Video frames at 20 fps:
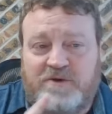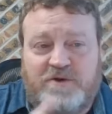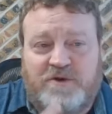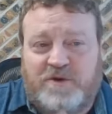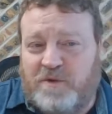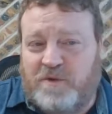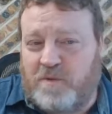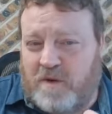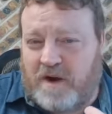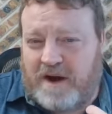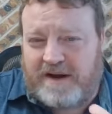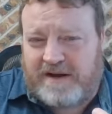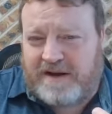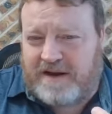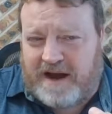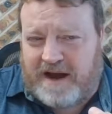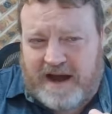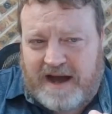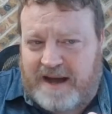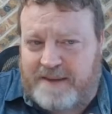Do you
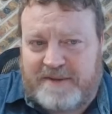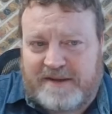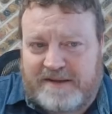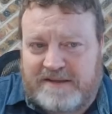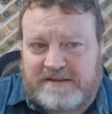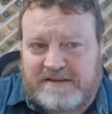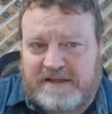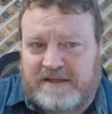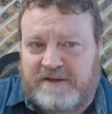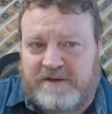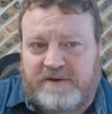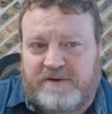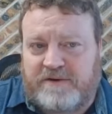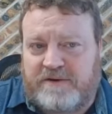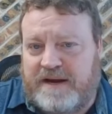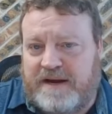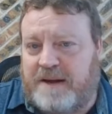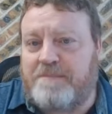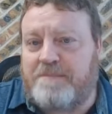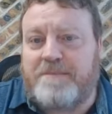want commas in
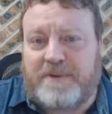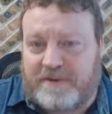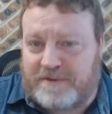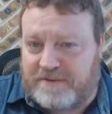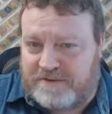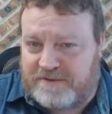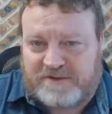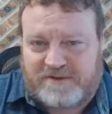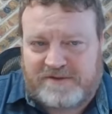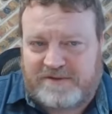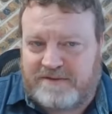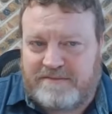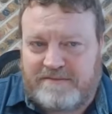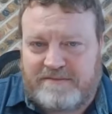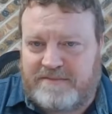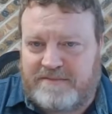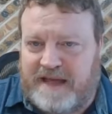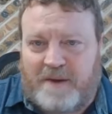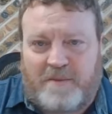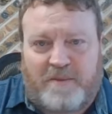your numbers?
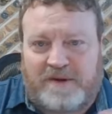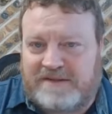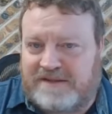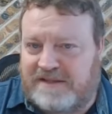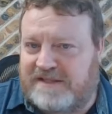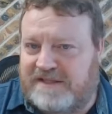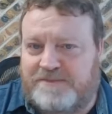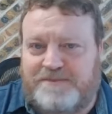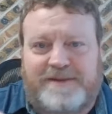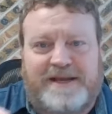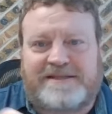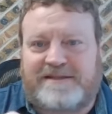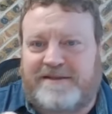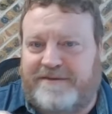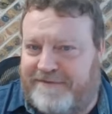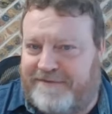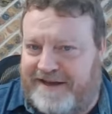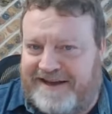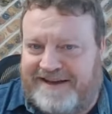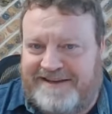That wasn't
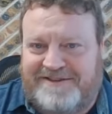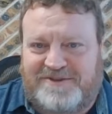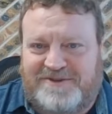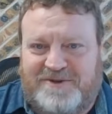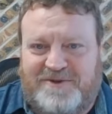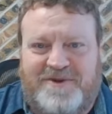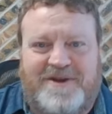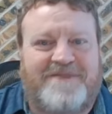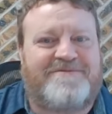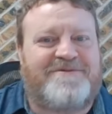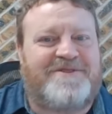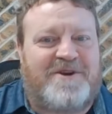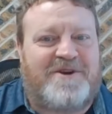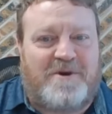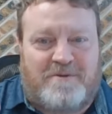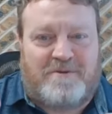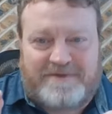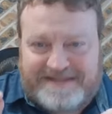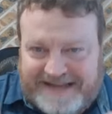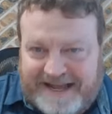specified. So you have to
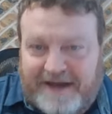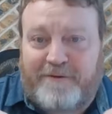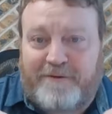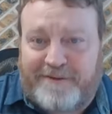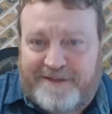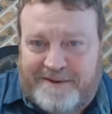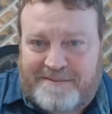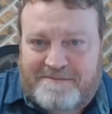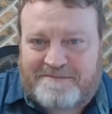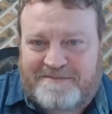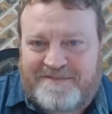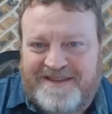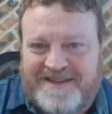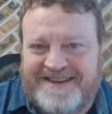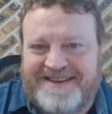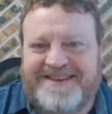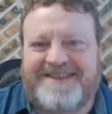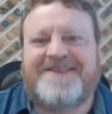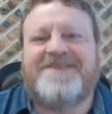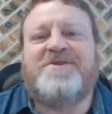go tell them.
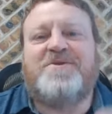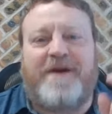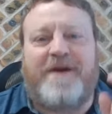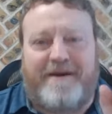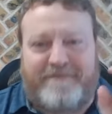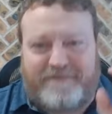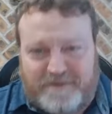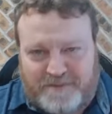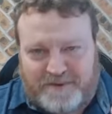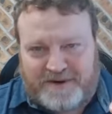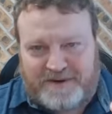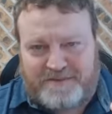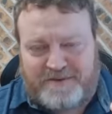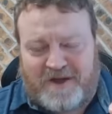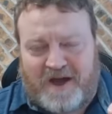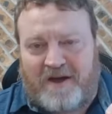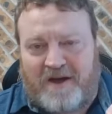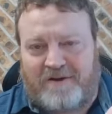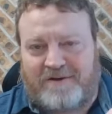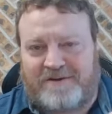You have to put a
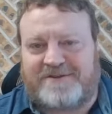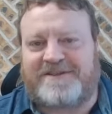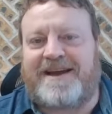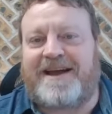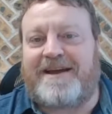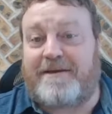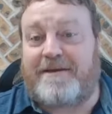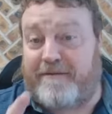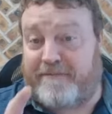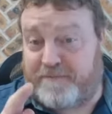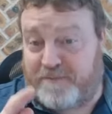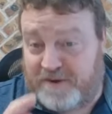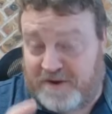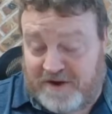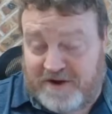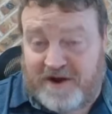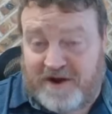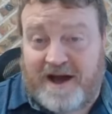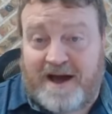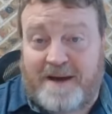dollar sign. You have to
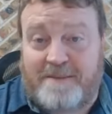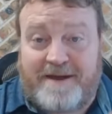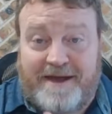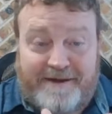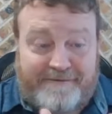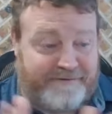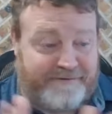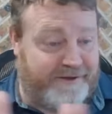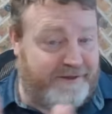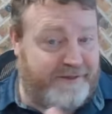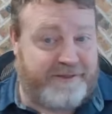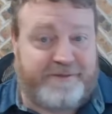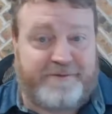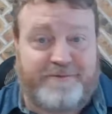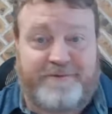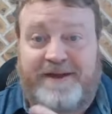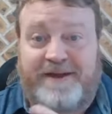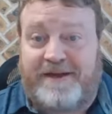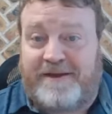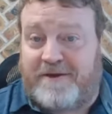put a comma every
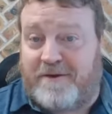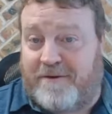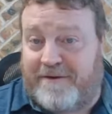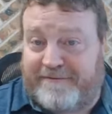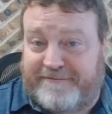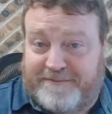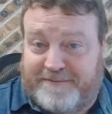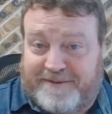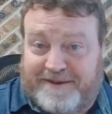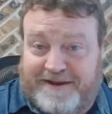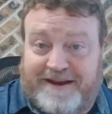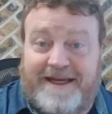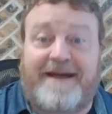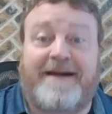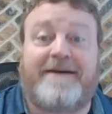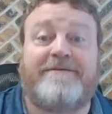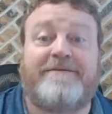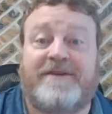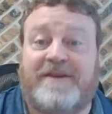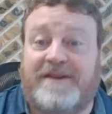three going from the
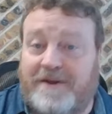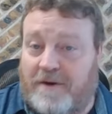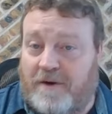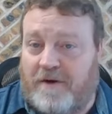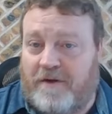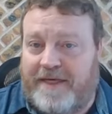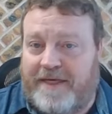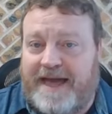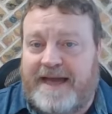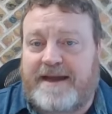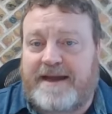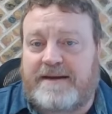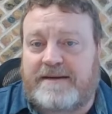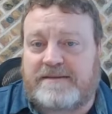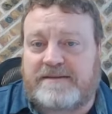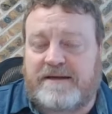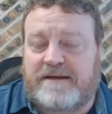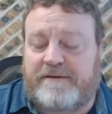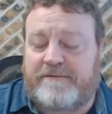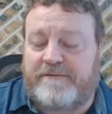left, you know, all that kind
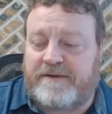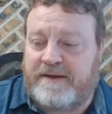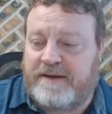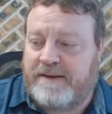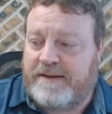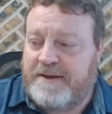of stuff.